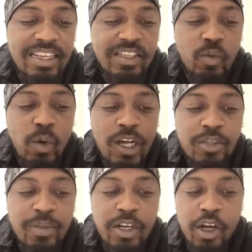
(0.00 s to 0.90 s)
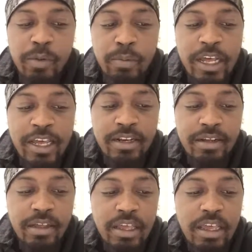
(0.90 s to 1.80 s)
His watchmen are blind;
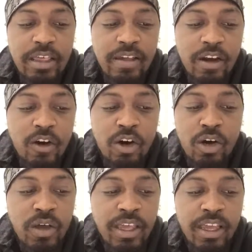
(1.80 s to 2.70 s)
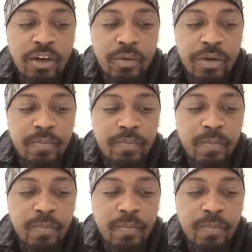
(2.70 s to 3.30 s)
they are all ignorant.